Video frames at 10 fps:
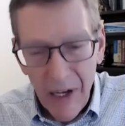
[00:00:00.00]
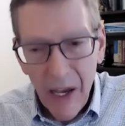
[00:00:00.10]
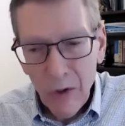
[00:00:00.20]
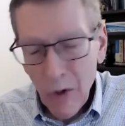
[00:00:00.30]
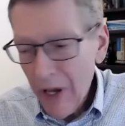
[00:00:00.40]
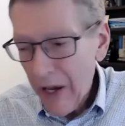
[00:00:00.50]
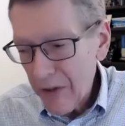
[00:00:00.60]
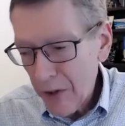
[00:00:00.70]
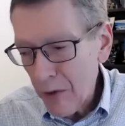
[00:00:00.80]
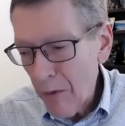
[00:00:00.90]
natural gas,
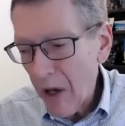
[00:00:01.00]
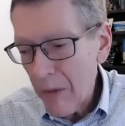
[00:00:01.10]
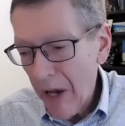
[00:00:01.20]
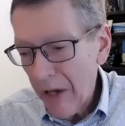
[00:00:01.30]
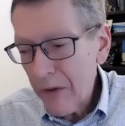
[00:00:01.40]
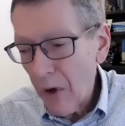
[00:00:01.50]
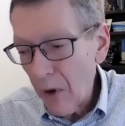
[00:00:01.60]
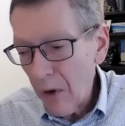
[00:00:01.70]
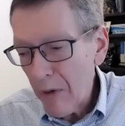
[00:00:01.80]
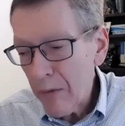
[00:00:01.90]
a small amount of
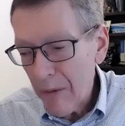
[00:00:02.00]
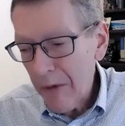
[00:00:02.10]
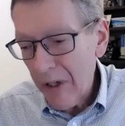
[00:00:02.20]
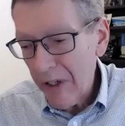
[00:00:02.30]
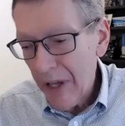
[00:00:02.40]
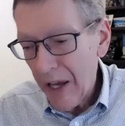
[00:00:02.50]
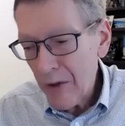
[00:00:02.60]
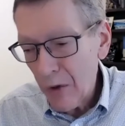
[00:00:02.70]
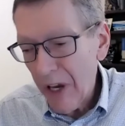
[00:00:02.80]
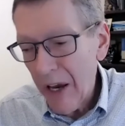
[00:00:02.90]
coal, but primarily
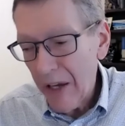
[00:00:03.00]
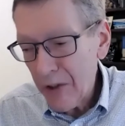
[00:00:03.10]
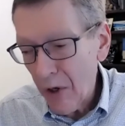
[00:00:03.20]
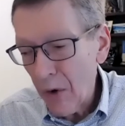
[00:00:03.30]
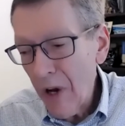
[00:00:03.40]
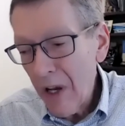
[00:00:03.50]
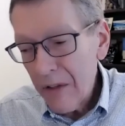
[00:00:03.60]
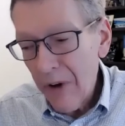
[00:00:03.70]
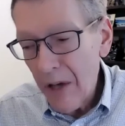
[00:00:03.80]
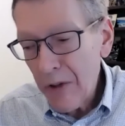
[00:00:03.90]
natural gas. So
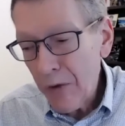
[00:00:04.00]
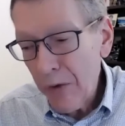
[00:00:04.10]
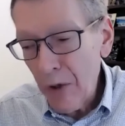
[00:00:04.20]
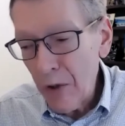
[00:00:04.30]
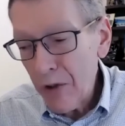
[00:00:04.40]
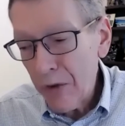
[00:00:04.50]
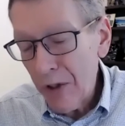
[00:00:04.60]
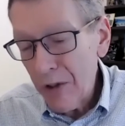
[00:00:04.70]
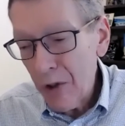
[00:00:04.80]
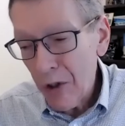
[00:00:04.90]
fossil fuels for
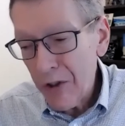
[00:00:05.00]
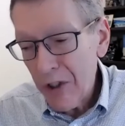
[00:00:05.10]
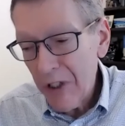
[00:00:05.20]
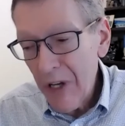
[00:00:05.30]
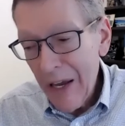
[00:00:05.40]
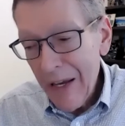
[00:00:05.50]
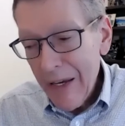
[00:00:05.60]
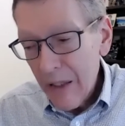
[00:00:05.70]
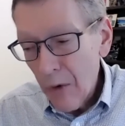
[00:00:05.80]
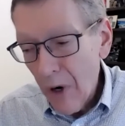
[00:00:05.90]
New Jersey
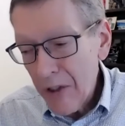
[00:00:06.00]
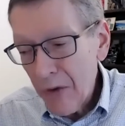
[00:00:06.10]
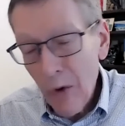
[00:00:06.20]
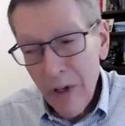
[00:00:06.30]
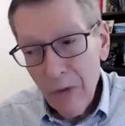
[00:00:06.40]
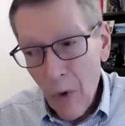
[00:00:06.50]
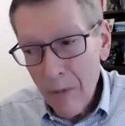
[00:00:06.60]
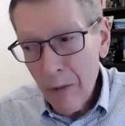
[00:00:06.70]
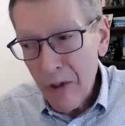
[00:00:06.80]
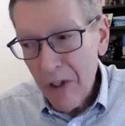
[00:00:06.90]
was
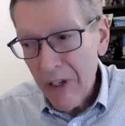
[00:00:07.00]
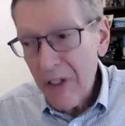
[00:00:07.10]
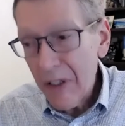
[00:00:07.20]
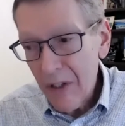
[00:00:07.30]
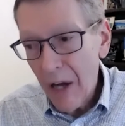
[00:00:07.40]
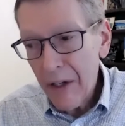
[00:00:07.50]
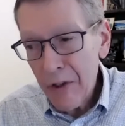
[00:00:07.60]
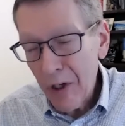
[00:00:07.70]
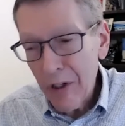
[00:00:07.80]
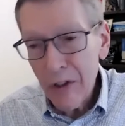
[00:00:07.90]
44%, not as
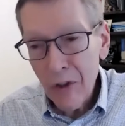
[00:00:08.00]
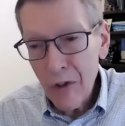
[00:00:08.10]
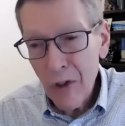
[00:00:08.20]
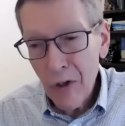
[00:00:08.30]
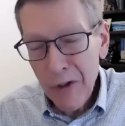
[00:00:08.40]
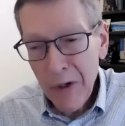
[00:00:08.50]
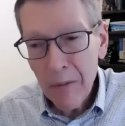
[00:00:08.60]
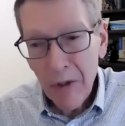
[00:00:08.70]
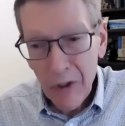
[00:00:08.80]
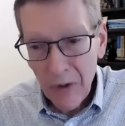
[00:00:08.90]
good as New Jersey,
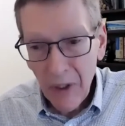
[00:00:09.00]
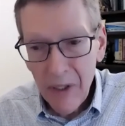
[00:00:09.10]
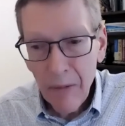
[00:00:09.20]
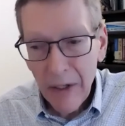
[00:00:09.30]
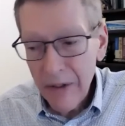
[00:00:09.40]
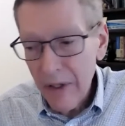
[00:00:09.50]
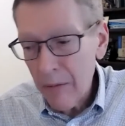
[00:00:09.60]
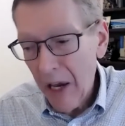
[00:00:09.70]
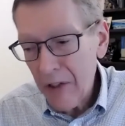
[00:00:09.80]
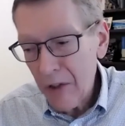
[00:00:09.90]
but certainly better than
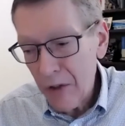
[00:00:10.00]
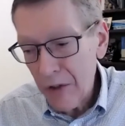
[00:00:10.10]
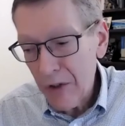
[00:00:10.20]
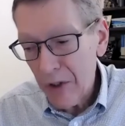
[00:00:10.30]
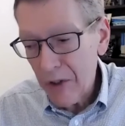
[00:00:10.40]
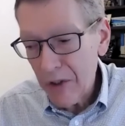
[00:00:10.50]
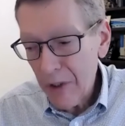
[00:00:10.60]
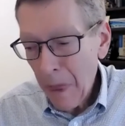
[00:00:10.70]
Massachusetts.